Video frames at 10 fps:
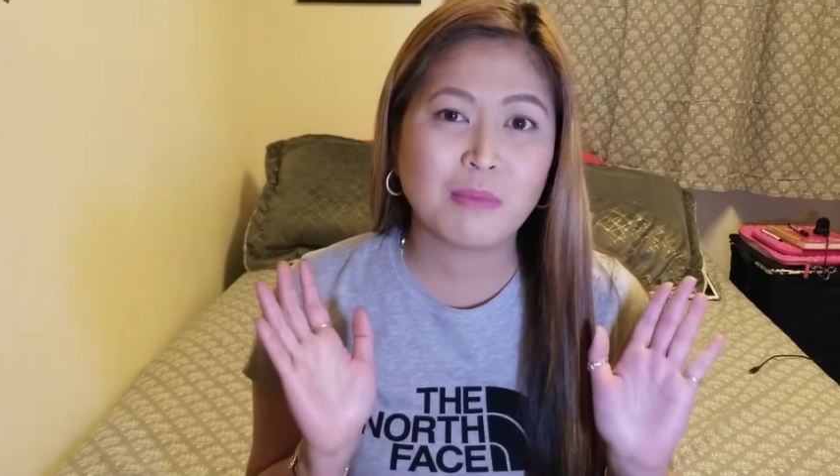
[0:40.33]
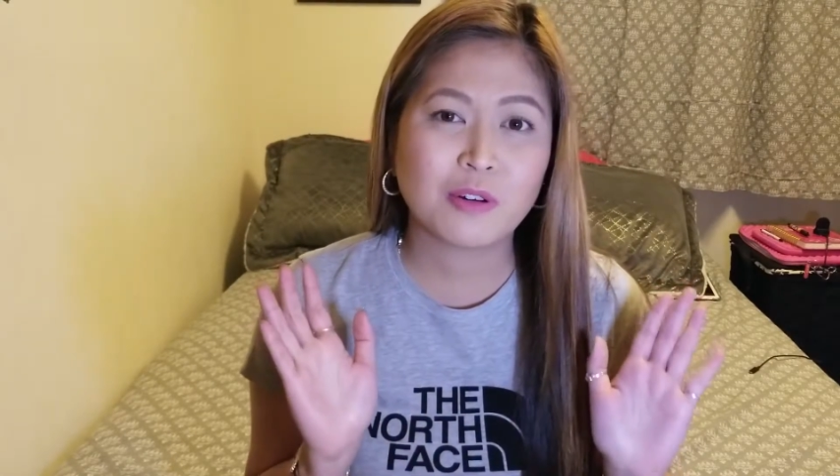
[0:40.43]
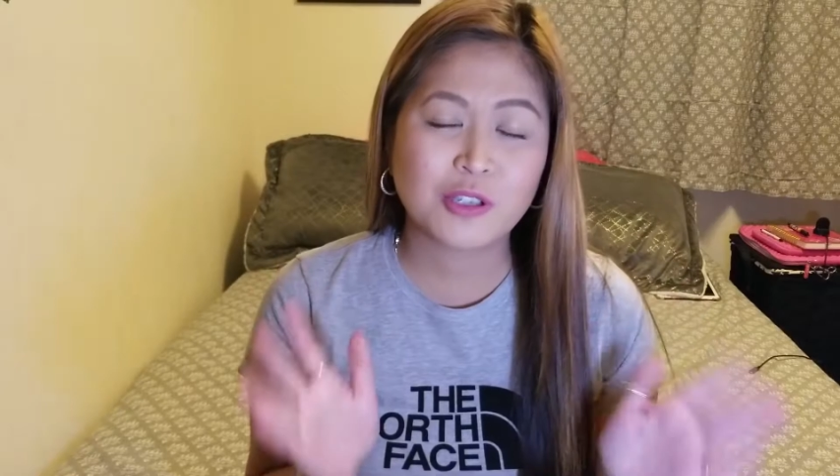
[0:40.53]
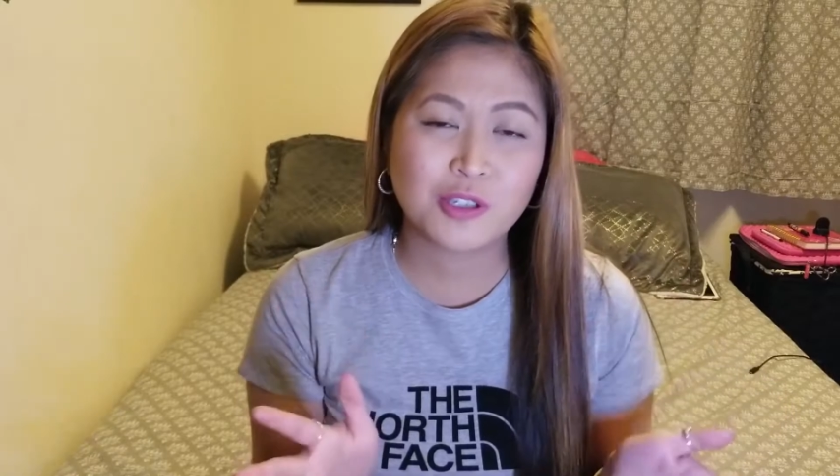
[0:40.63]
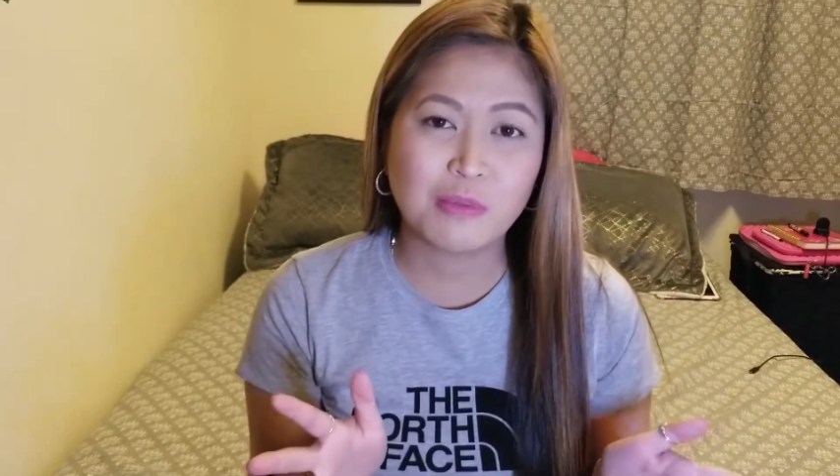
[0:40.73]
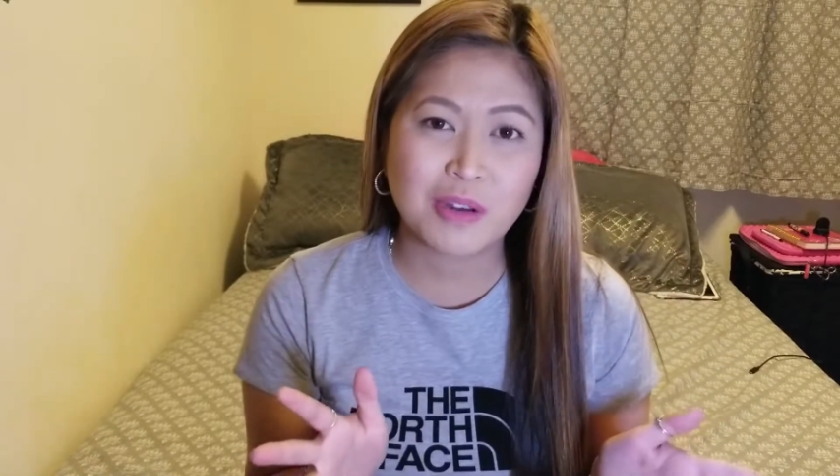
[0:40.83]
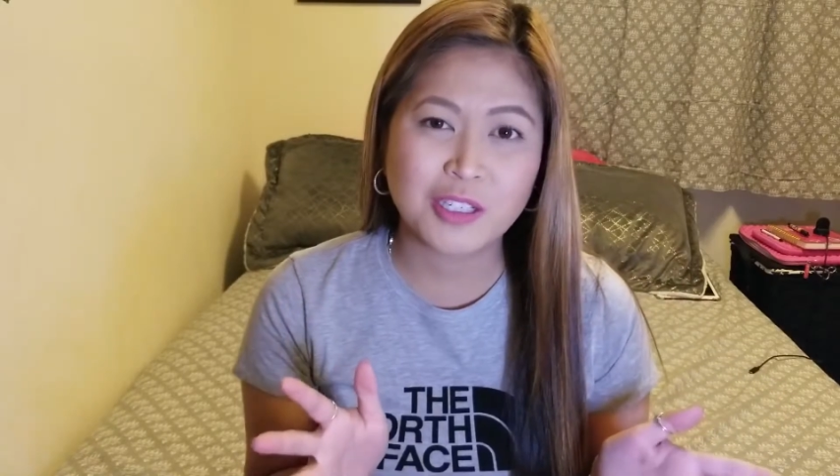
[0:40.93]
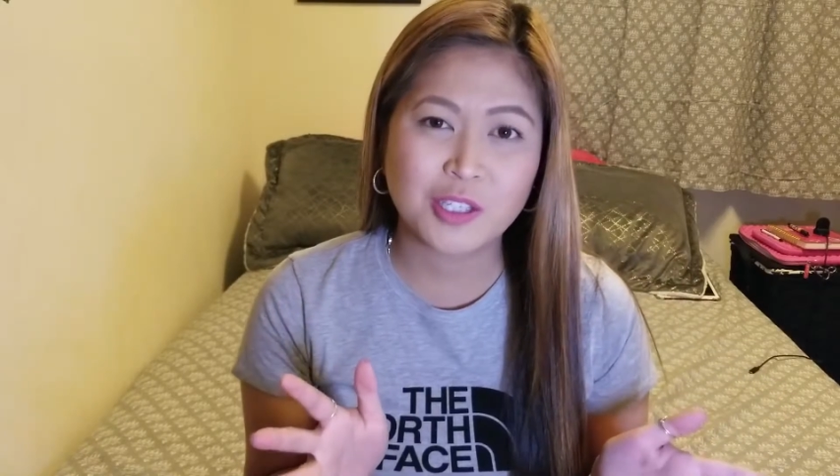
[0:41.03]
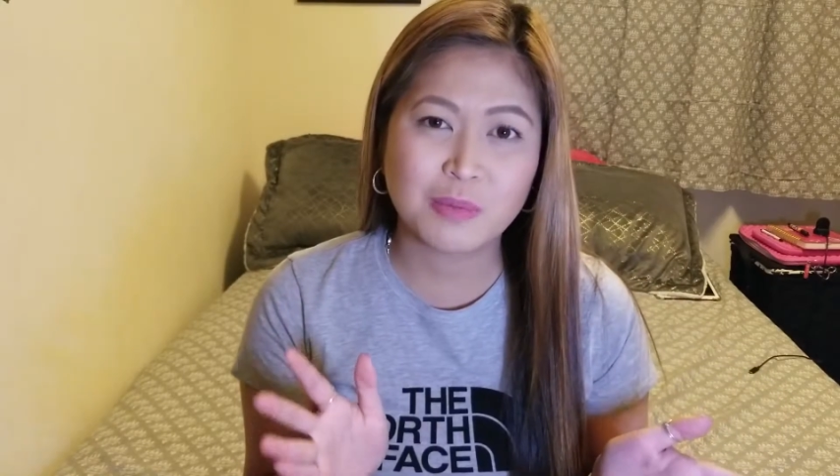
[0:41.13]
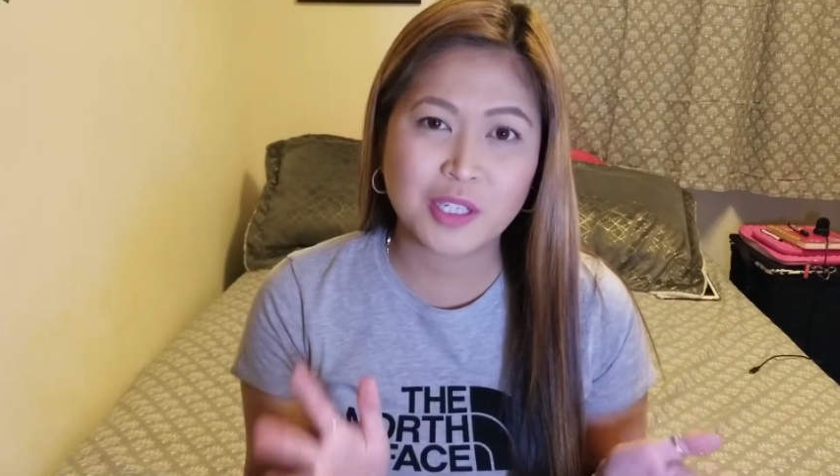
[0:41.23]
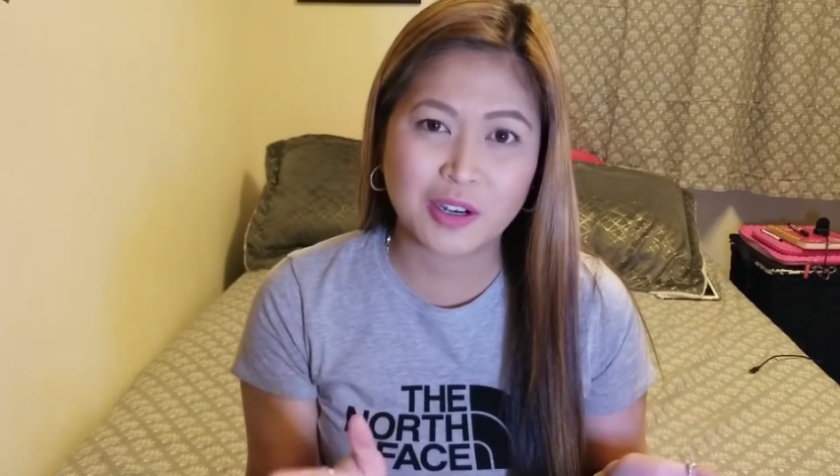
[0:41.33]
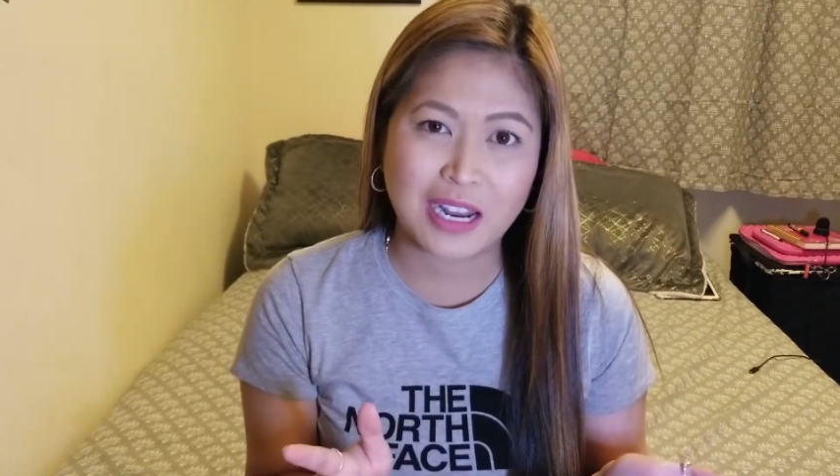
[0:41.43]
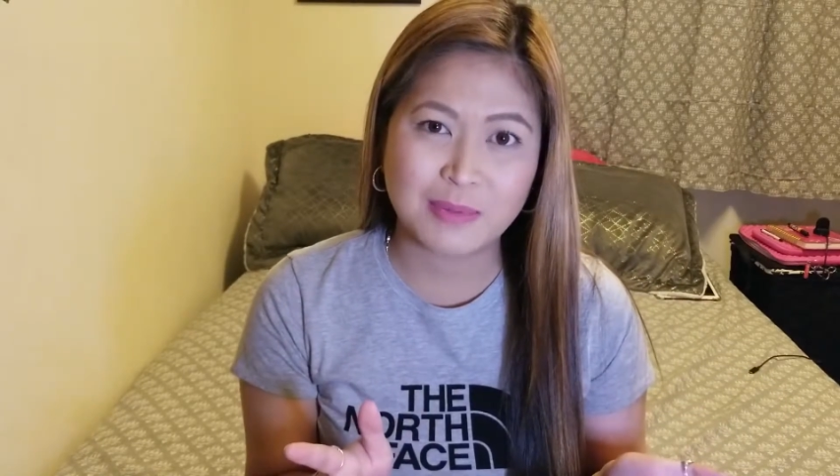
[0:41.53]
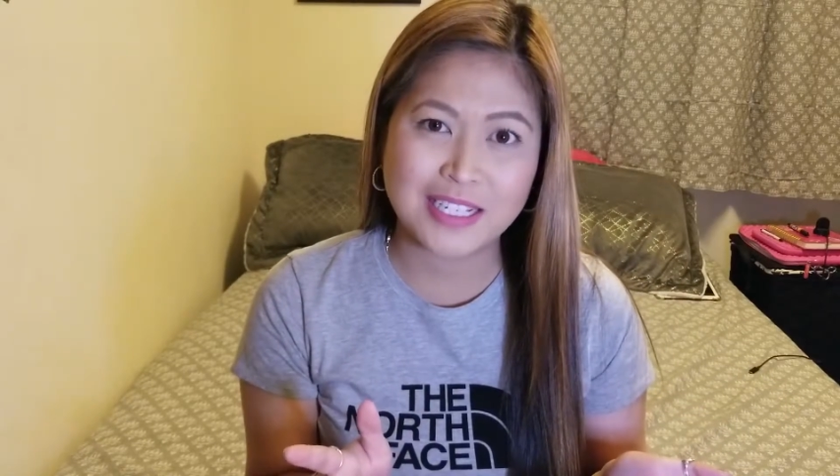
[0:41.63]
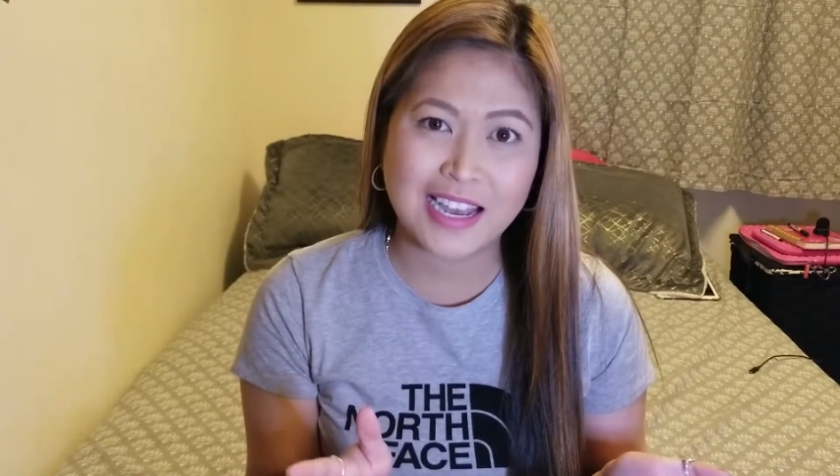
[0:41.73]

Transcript: gustong mag-subscribe,